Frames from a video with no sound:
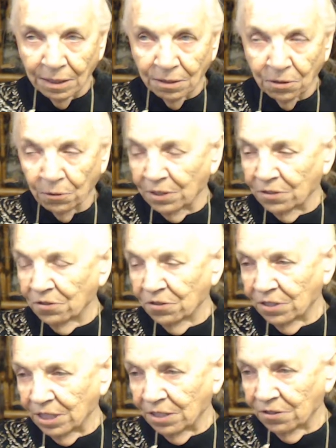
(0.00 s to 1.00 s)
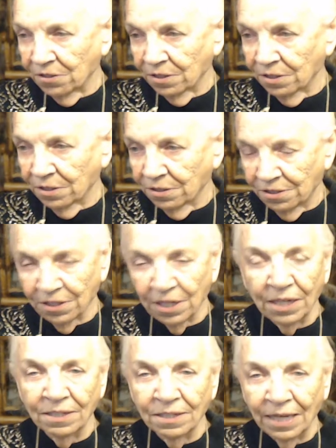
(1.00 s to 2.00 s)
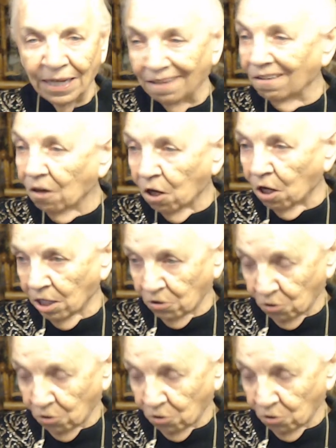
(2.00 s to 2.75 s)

So this is his son in law